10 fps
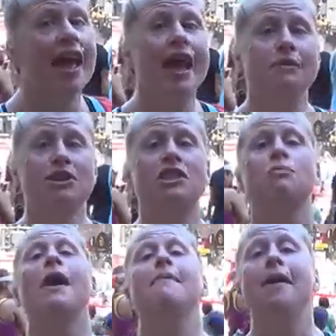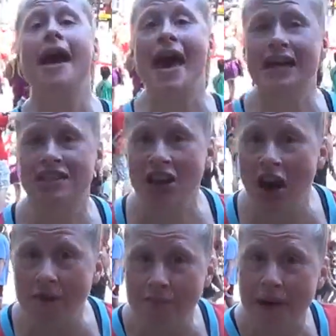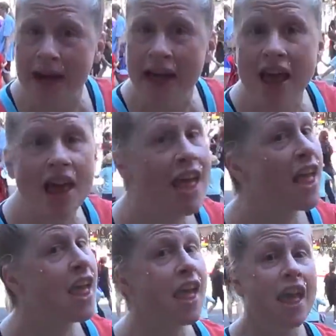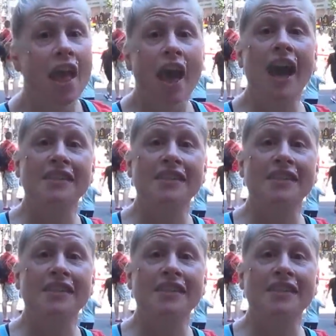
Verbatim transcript: And I sweat my ass off, but yeah,